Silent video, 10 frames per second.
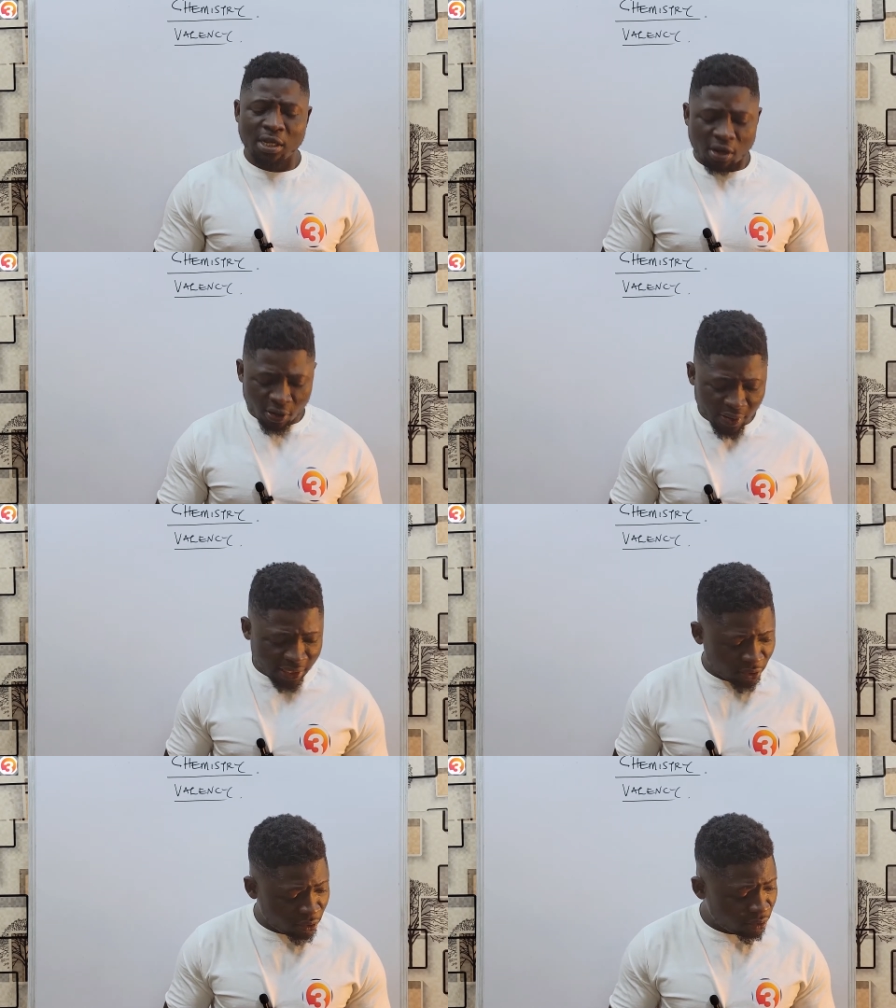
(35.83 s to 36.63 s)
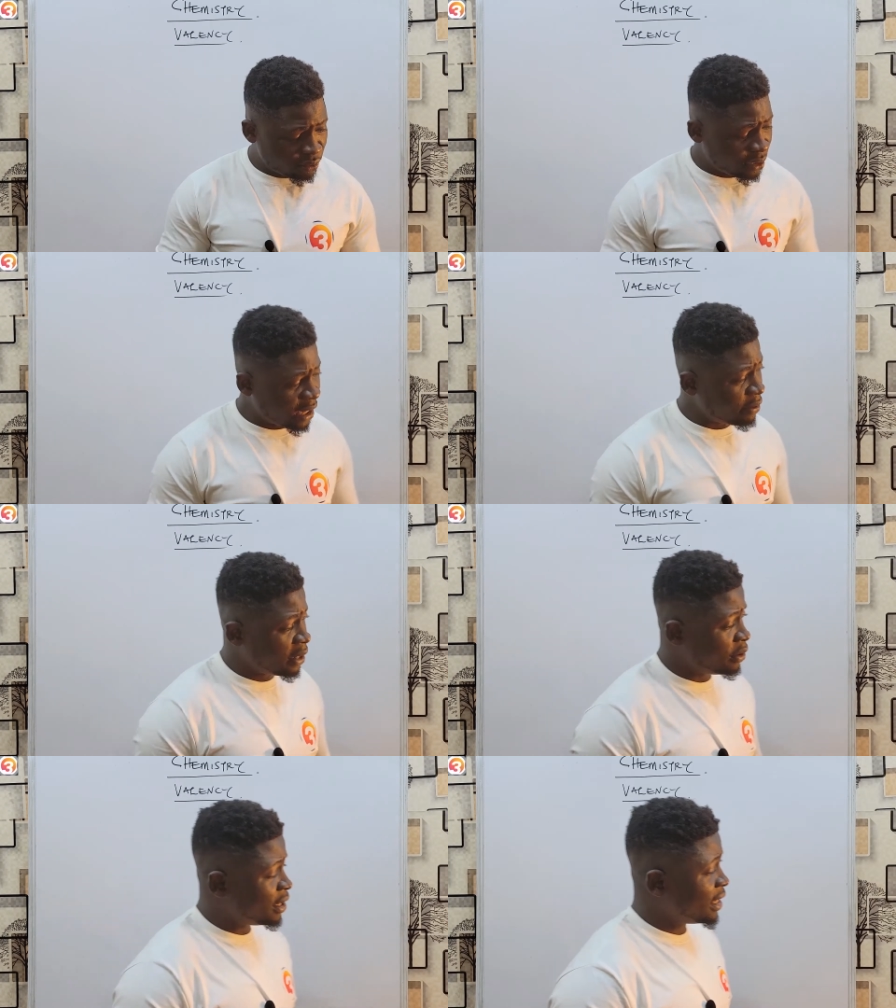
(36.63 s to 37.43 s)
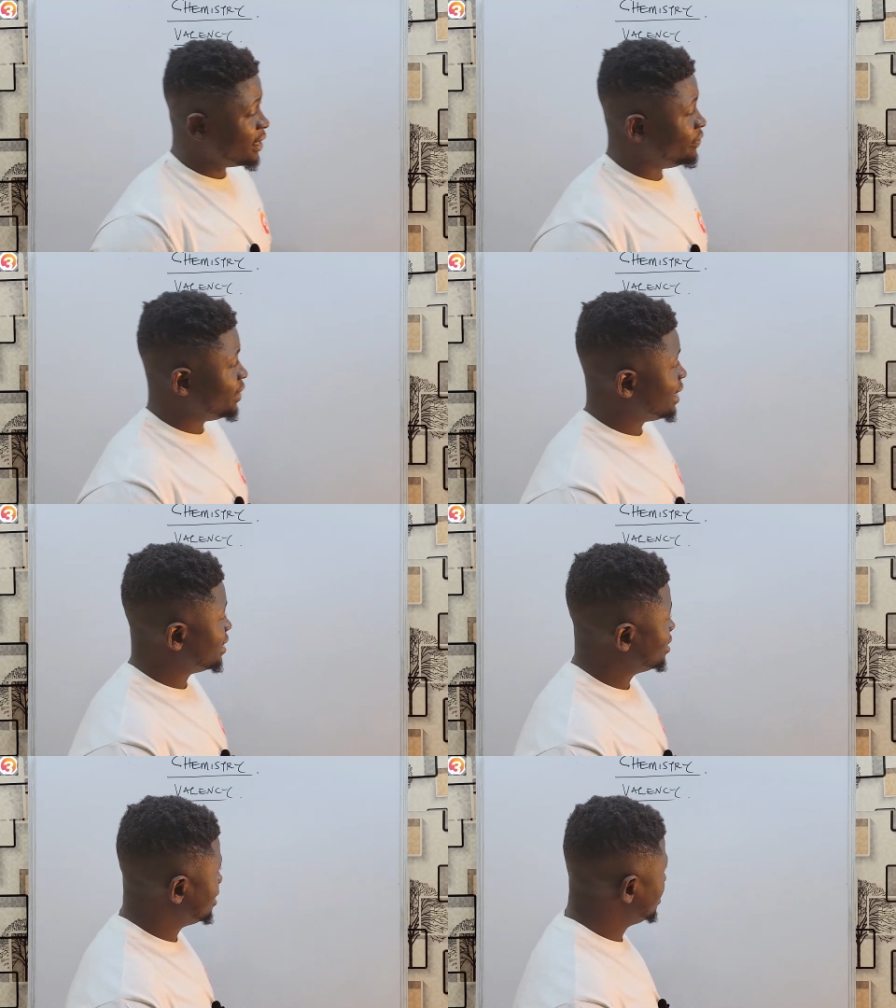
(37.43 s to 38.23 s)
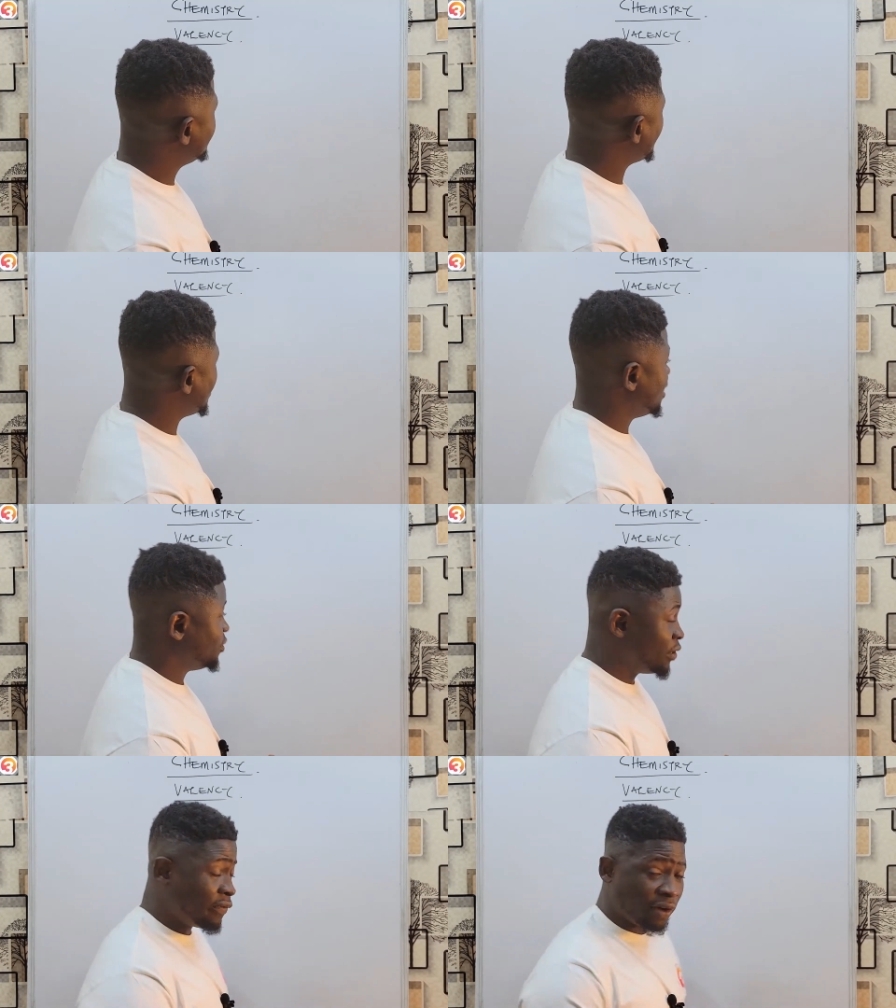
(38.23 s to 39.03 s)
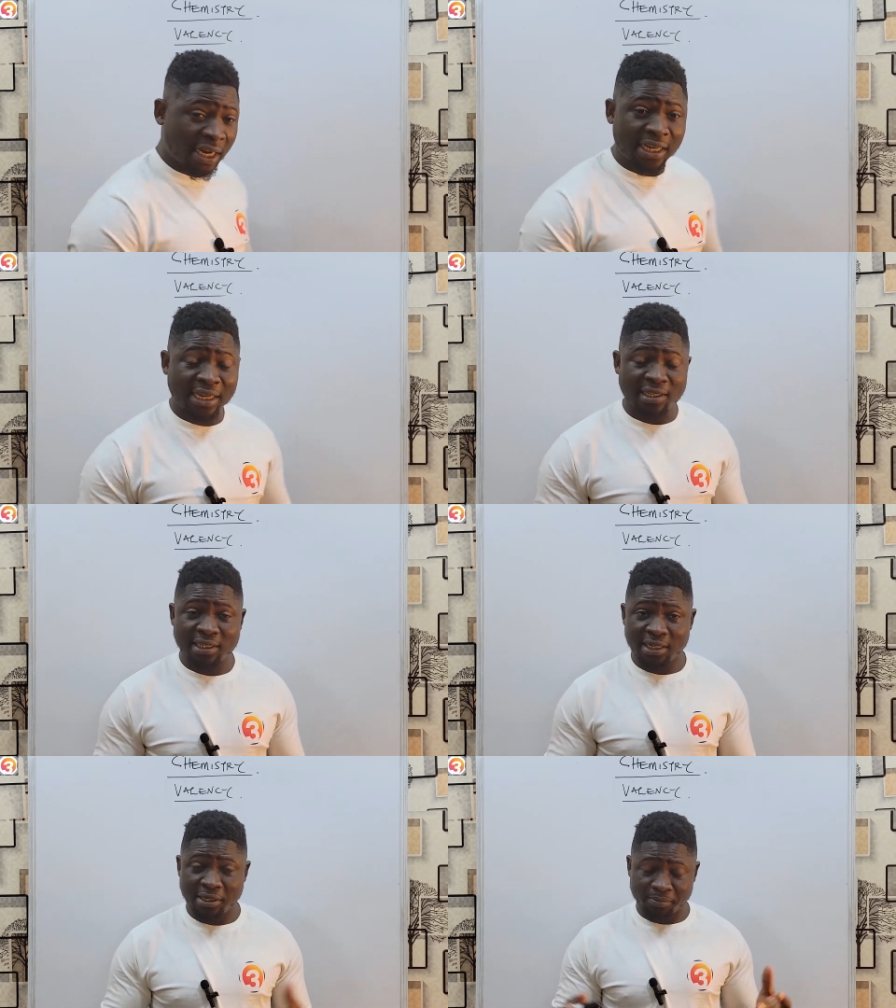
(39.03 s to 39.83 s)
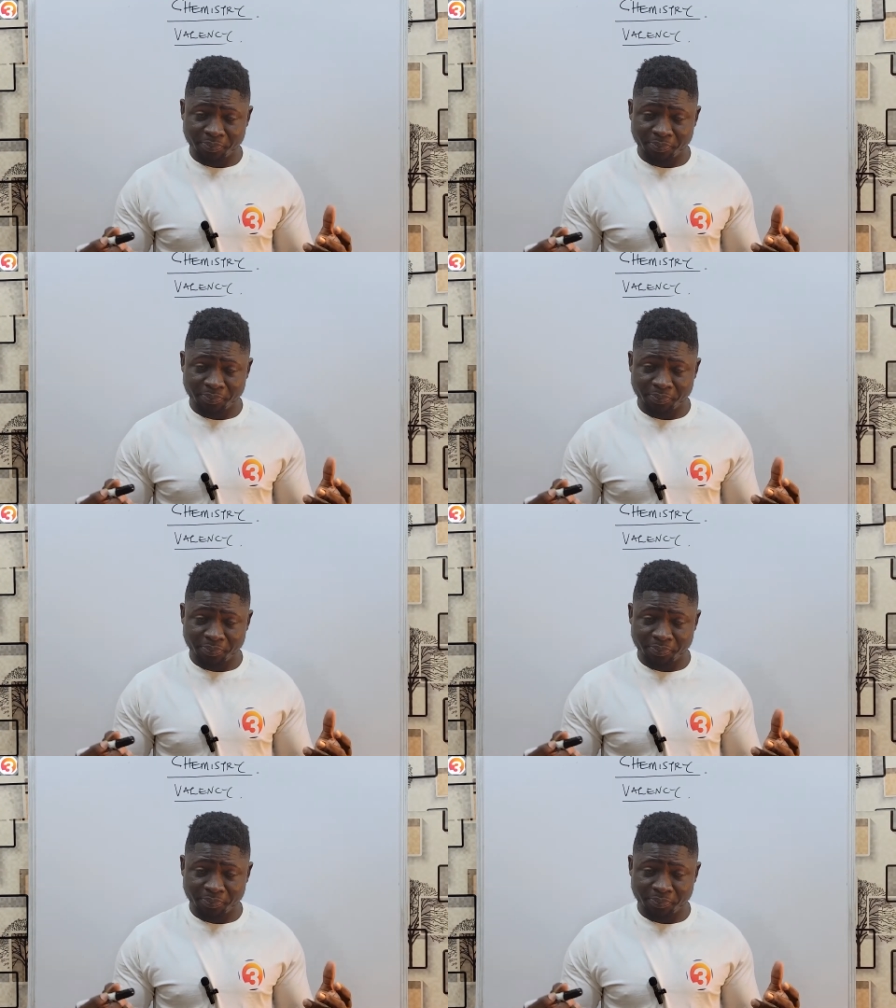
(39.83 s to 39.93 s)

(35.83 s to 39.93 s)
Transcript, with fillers: all right so today we are looking at valency and do not forget that this uh,